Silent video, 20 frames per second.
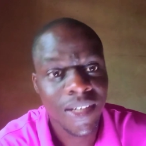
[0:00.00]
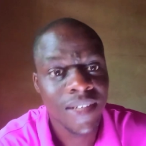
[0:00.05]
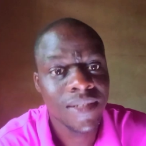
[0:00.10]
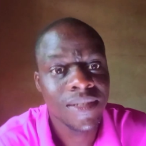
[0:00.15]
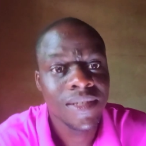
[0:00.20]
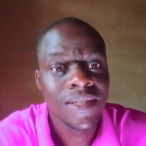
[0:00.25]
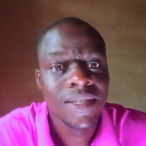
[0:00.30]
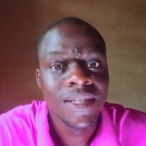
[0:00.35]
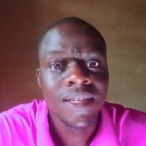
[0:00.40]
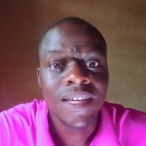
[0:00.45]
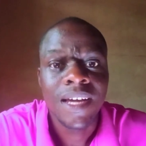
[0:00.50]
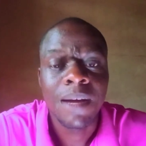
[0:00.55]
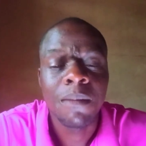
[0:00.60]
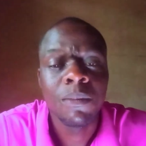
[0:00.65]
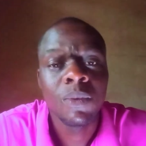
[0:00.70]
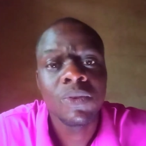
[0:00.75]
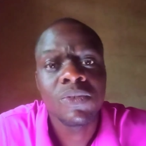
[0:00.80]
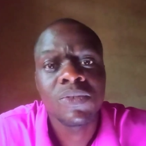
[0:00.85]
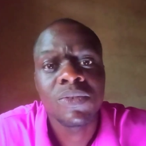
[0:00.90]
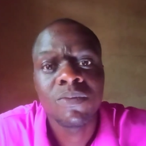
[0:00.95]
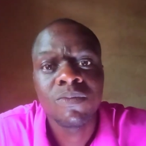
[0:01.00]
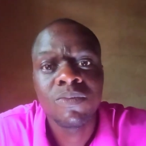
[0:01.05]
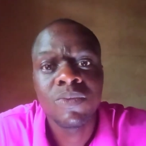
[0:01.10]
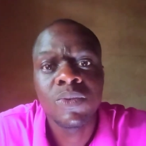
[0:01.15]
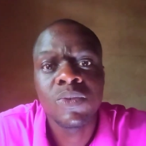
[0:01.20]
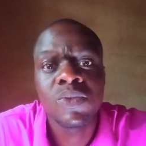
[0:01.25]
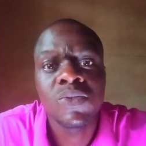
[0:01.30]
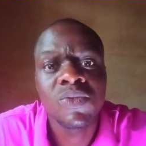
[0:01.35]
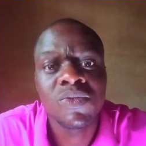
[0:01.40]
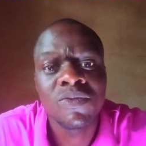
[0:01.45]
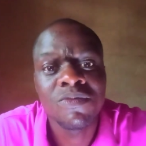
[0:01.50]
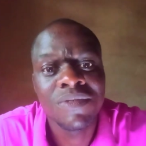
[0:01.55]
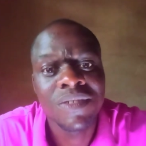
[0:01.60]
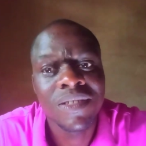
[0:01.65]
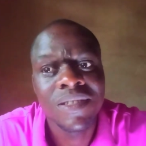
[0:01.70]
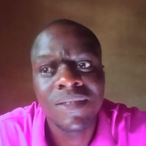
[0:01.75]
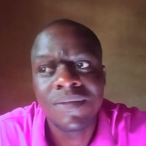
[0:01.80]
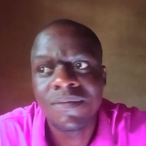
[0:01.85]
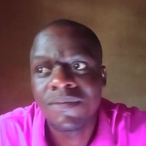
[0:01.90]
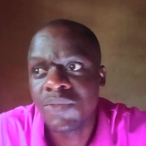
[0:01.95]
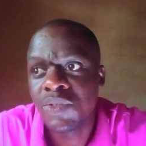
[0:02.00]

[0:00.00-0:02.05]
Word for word: that I'm not supposed to be